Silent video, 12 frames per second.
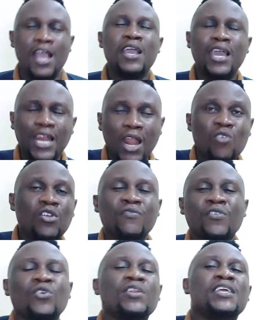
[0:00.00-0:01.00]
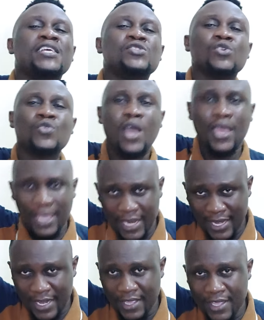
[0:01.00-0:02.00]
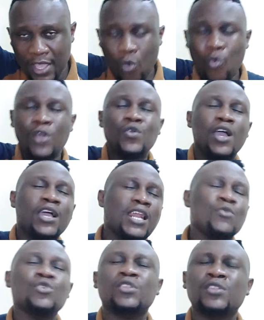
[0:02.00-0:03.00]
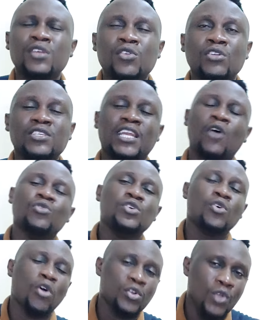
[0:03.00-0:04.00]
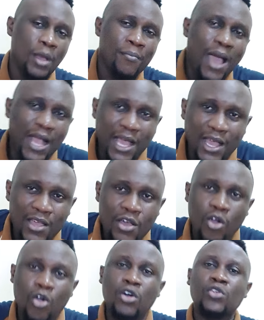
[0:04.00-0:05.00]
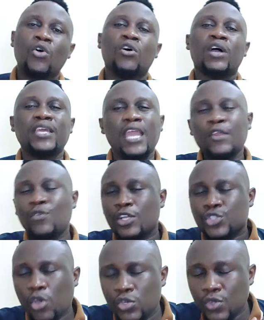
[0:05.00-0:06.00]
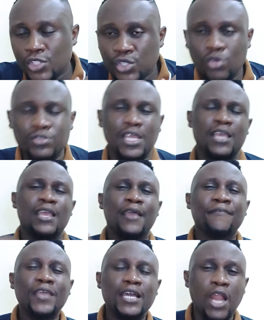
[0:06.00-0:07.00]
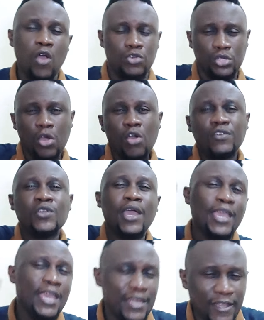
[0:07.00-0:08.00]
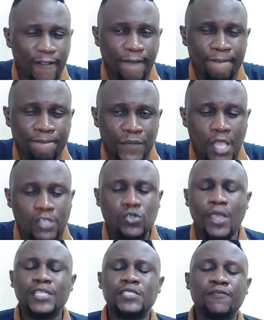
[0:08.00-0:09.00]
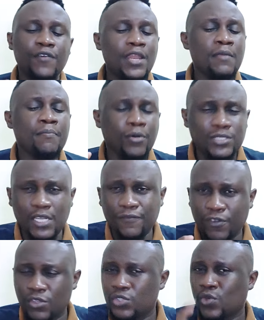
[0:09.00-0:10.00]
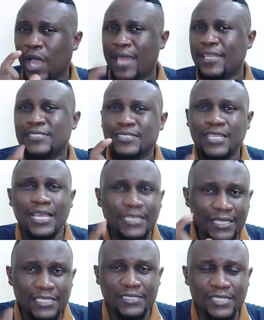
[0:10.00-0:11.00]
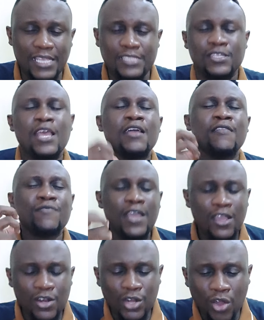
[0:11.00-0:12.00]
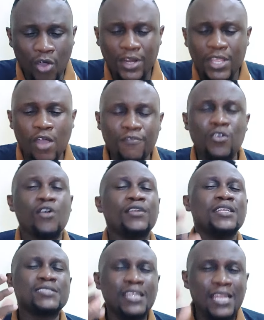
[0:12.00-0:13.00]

Crown of glory is on your head. When you are crowned, they don't crown you on your back or on your shoulder. They crown you on your head. So it's very important for you to understand these things. The glory of God